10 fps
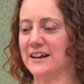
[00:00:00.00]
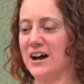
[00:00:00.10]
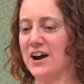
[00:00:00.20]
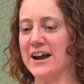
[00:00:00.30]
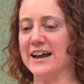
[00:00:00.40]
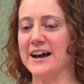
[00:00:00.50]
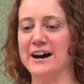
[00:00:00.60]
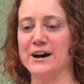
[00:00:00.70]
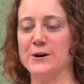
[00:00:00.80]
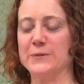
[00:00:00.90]
All right,
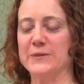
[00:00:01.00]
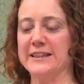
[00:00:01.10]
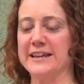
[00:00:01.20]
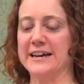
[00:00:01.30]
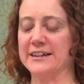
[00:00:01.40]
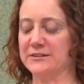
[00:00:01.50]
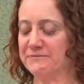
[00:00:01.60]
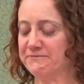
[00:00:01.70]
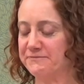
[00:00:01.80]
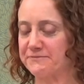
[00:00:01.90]
and
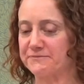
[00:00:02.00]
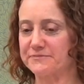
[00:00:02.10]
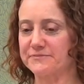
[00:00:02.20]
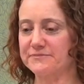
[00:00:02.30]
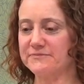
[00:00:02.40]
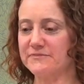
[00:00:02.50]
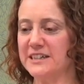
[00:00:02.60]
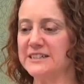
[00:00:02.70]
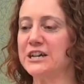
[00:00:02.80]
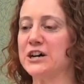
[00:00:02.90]
then,
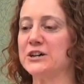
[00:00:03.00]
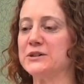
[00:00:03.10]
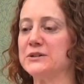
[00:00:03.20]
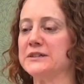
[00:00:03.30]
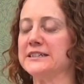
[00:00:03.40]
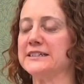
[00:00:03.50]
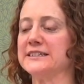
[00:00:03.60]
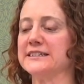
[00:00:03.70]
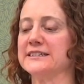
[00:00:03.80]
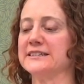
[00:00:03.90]
so
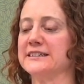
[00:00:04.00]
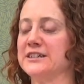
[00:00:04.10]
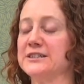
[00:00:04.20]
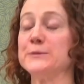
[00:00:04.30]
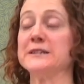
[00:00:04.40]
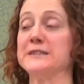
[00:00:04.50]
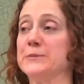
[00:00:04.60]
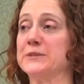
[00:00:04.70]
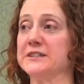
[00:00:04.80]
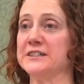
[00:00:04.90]
here's some
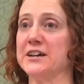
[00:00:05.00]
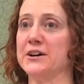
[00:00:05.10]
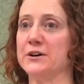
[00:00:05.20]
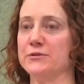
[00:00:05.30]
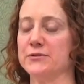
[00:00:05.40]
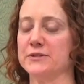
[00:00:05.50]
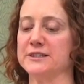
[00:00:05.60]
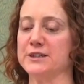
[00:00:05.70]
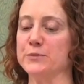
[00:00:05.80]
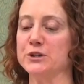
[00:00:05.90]
examples of
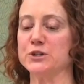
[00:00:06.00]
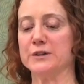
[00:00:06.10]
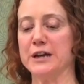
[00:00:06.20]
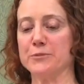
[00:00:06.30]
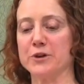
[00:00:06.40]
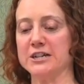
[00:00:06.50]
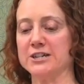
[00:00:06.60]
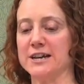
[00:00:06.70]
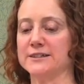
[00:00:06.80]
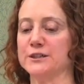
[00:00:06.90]
some mutual aid
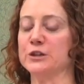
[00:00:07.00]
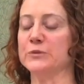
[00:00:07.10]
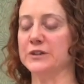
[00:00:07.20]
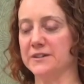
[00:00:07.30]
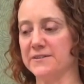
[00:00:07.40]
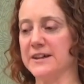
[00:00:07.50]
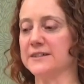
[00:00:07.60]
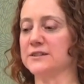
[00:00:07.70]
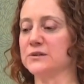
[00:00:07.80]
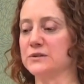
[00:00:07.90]
projects and community
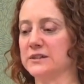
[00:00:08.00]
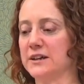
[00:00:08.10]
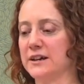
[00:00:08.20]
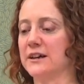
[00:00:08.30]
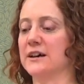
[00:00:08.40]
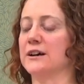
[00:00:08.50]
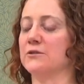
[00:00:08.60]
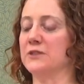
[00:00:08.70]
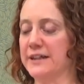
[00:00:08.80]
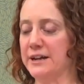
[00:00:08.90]
defense
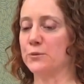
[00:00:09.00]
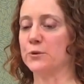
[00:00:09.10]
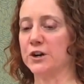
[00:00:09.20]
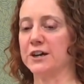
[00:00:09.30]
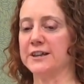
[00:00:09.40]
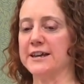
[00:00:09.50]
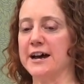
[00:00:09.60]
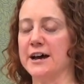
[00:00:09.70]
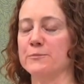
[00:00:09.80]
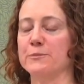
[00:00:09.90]
related work
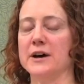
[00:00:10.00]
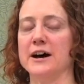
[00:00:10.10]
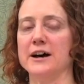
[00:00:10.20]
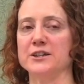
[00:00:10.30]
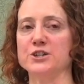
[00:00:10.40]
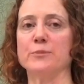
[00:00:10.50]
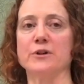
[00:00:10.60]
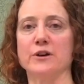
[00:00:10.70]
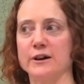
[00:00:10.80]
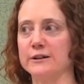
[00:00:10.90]
that the John
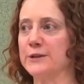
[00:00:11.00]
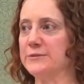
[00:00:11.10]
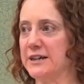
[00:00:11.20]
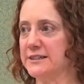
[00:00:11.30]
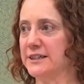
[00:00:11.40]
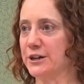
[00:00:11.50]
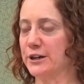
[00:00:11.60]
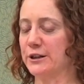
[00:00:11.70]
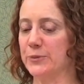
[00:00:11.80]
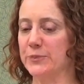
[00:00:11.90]
Brown Gun Club does here in
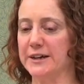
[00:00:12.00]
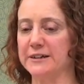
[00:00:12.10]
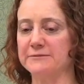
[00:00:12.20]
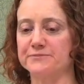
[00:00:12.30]
Columbia.